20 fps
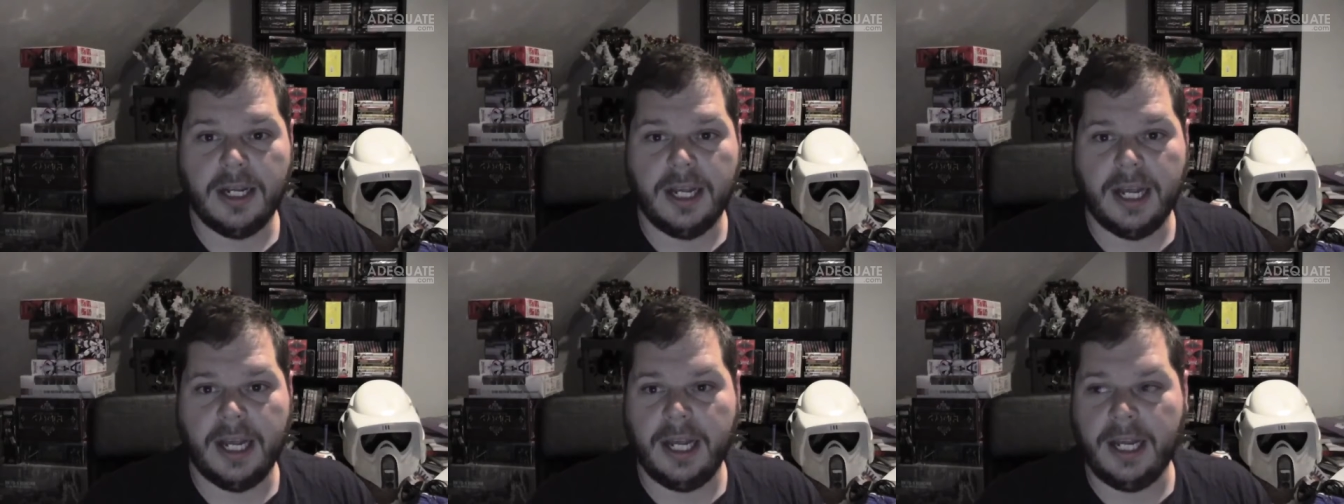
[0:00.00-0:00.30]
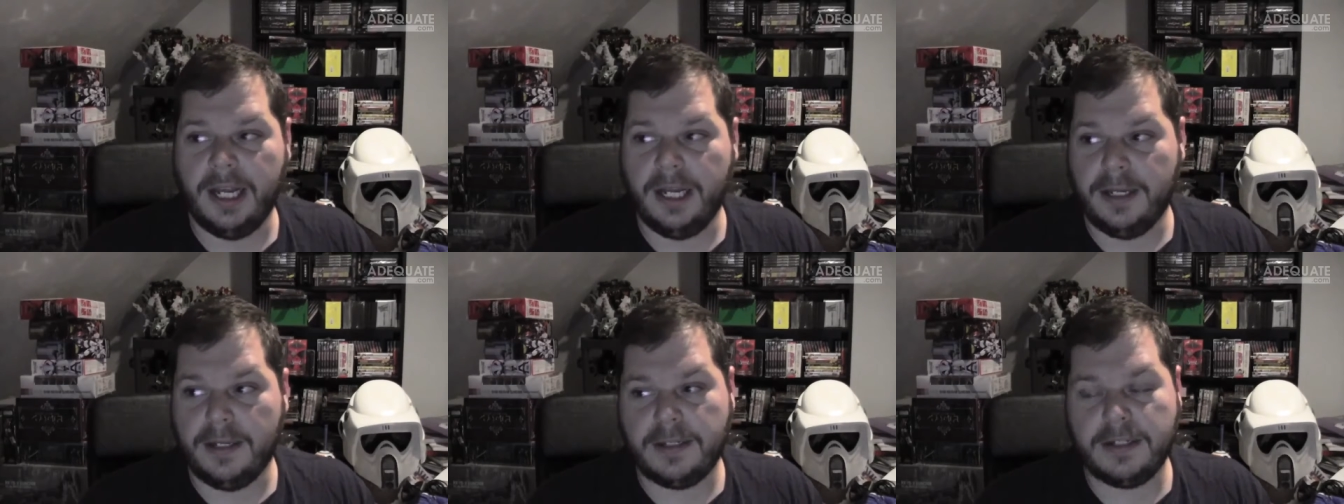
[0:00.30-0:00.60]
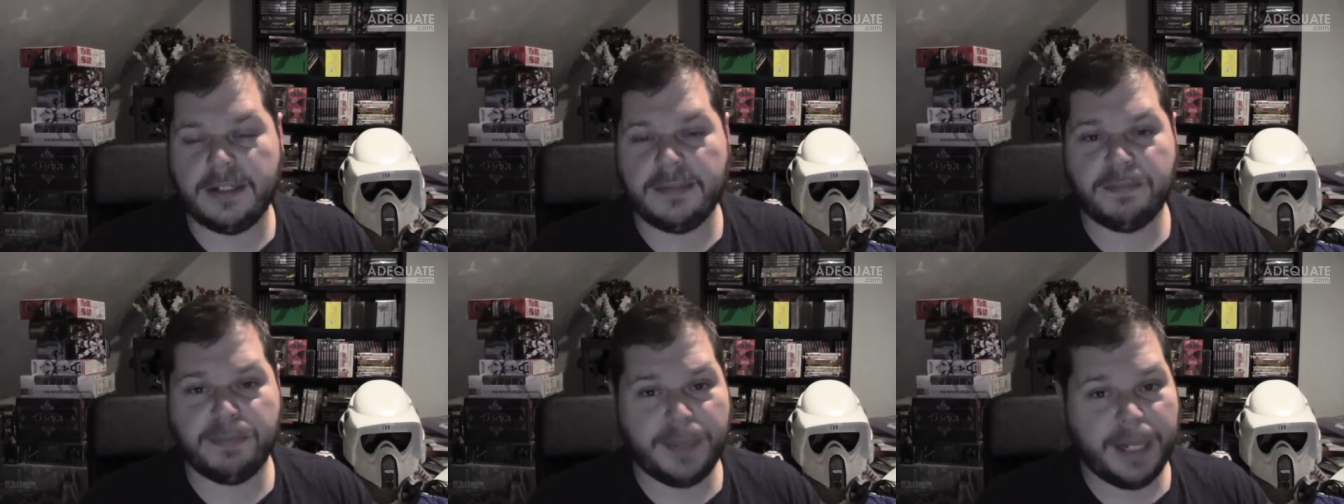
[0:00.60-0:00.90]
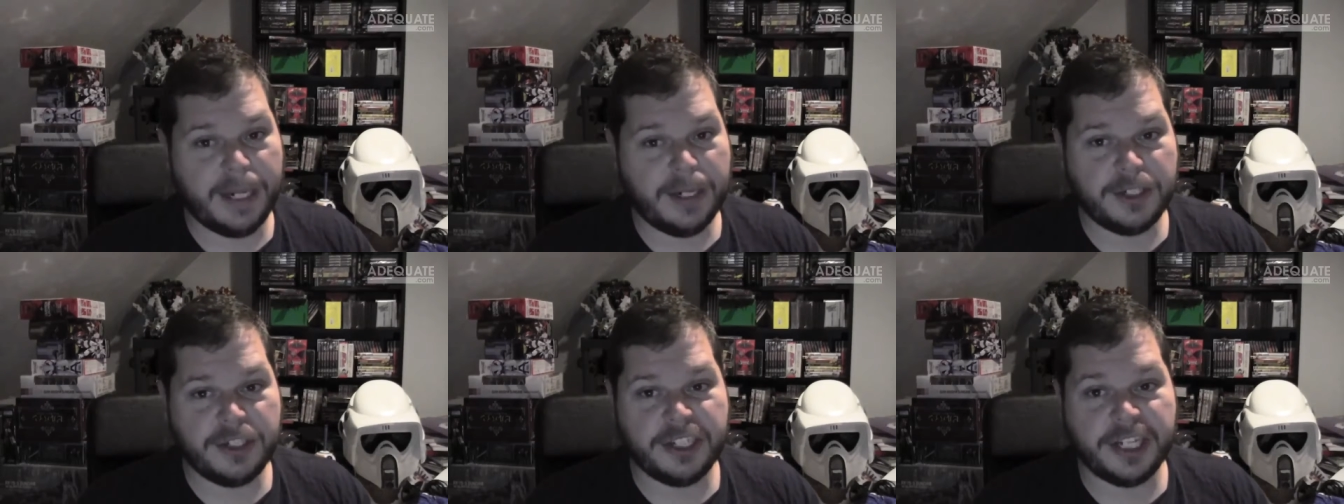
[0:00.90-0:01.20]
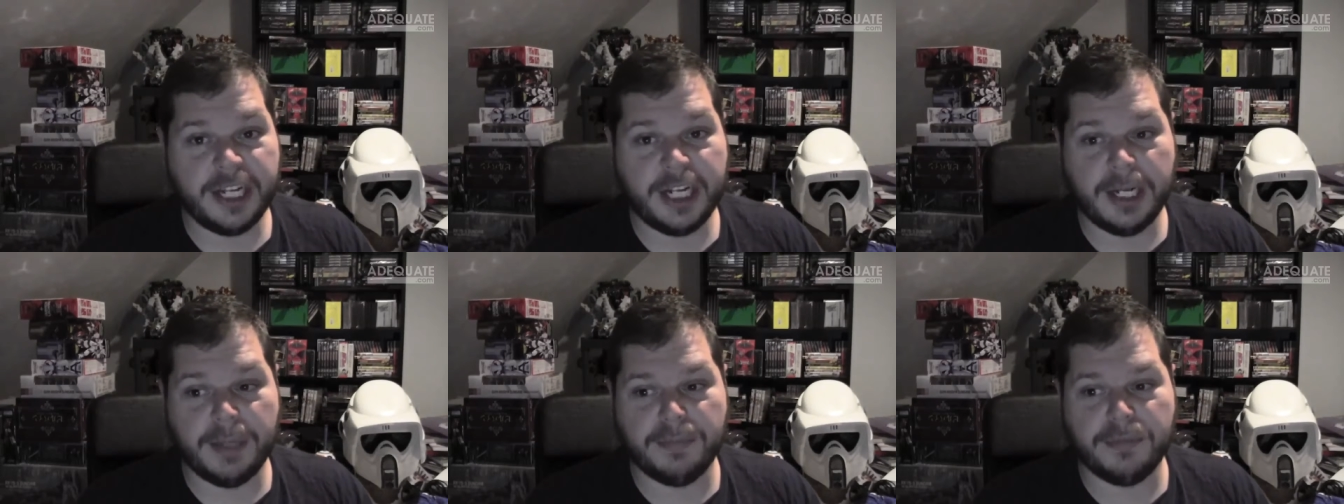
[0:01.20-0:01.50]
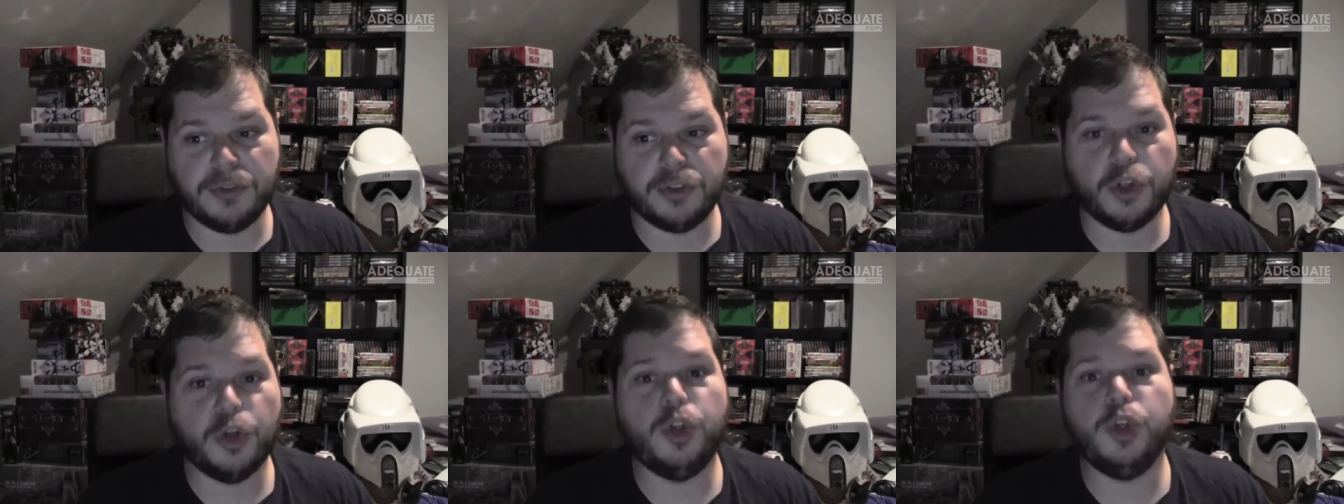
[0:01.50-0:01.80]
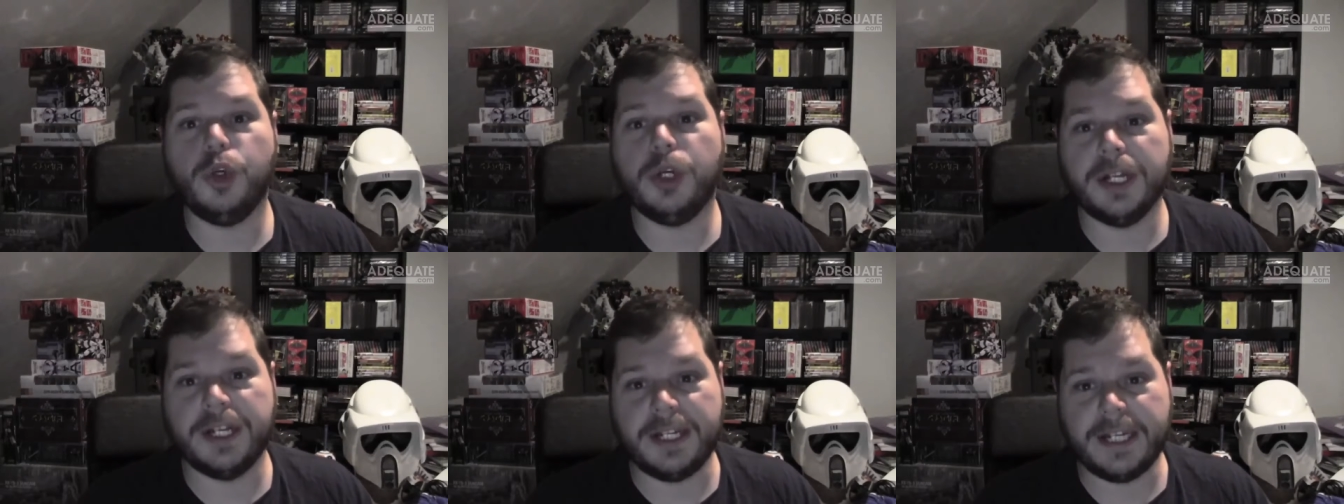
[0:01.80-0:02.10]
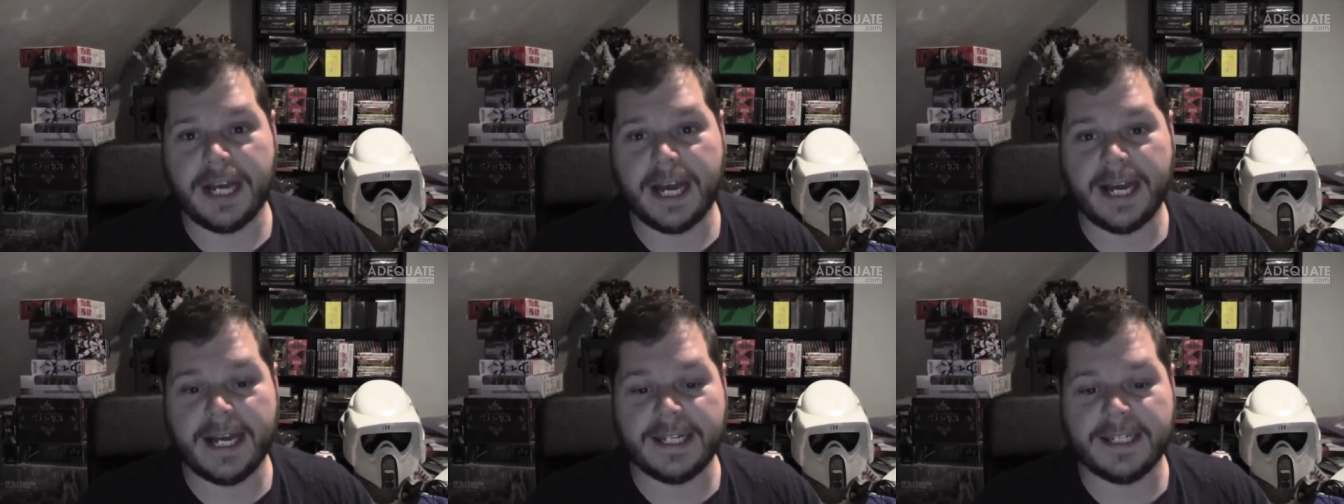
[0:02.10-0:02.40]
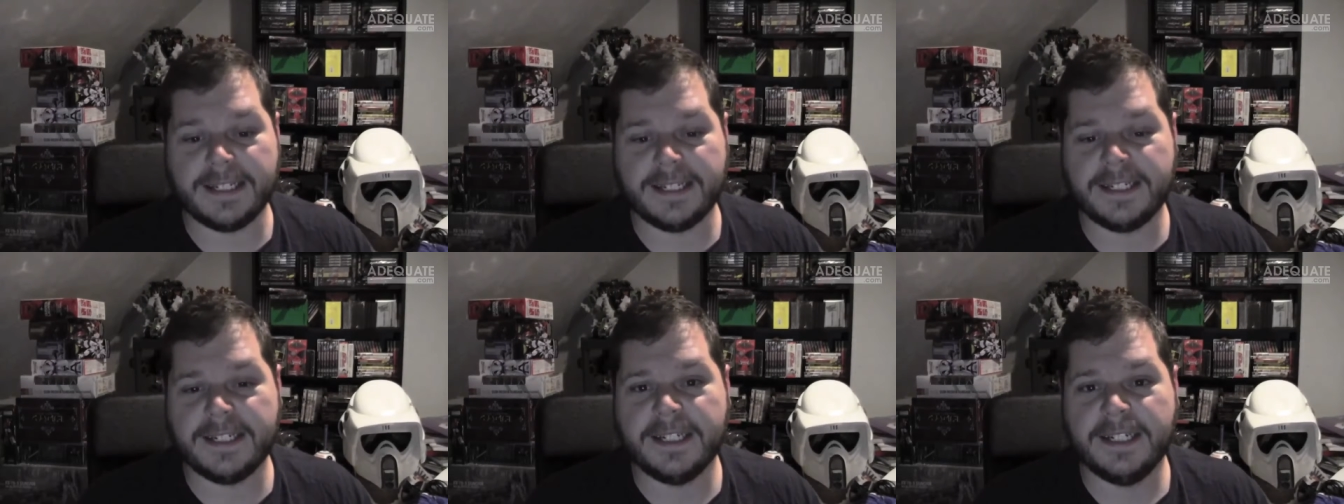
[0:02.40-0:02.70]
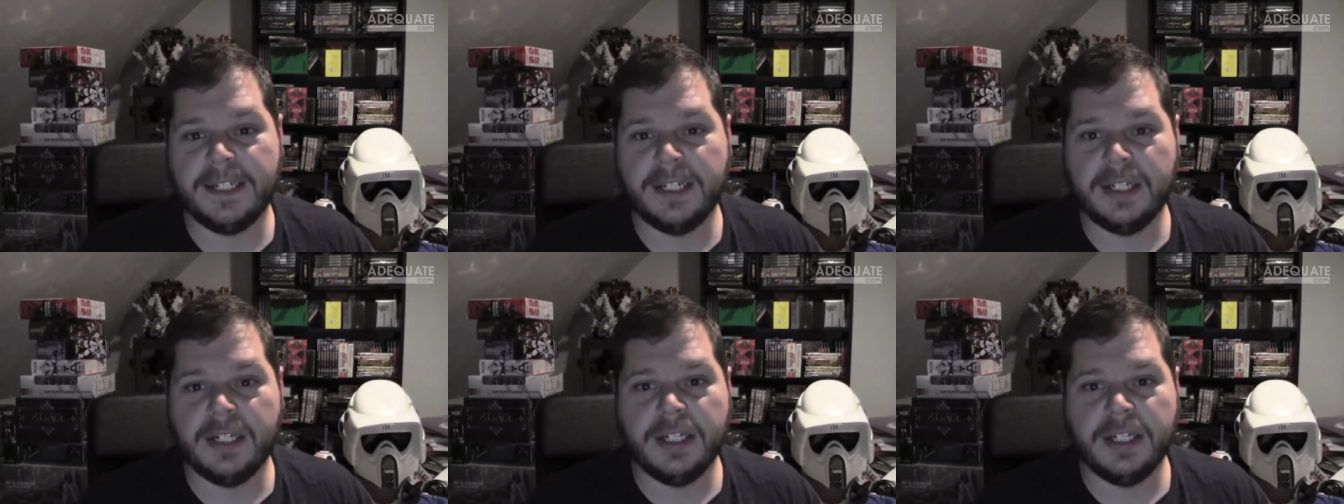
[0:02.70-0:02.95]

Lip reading: a spare setup so you can test